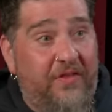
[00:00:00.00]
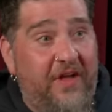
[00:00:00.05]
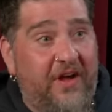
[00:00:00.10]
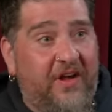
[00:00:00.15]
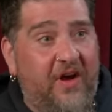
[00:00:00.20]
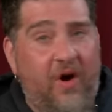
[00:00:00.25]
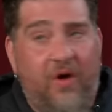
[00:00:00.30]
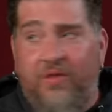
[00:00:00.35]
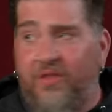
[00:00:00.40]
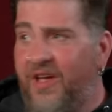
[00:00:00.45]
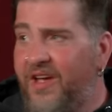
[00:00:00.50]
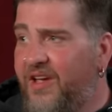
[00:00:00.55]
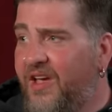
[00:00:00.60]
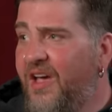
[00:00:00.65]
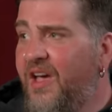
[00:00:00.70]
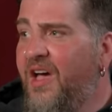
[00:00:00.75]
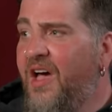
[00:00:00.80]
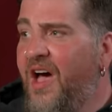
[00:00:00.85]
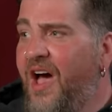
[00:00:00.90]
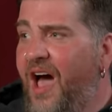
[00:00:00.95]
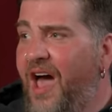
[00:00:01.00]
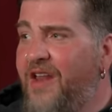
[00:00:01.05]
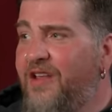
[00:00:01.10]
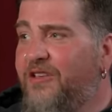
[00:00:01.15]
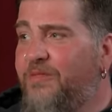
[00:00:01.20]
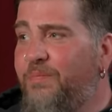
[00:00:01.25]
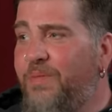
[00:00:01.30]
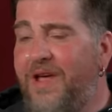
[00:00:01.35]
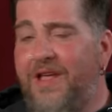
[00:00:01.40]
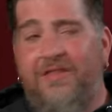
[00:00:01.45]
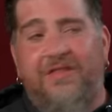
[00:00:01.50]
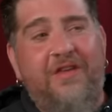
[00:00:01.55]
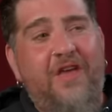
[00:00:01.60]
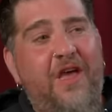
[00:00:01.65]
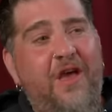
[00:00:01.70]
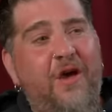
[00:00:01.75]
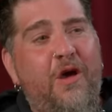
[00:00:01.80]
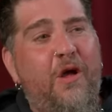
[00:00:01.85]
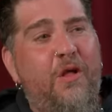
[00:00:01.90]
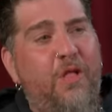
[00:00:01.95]
not going like, I just beat
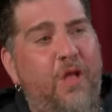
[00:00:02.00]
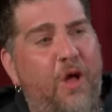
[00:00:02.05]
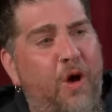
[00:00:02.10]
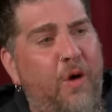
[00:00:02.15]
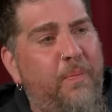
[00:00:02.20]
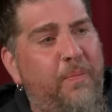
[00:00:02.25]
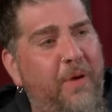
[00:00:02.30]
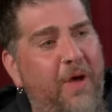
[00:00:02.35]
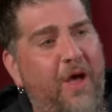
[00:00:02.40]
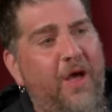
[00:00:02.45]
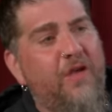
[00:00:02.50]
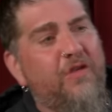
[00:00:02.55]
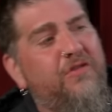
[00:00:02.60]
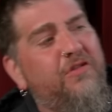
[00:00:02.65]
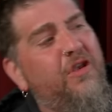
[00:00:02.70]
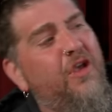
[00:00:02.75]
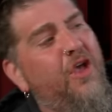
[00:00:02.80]
Diego Lopez.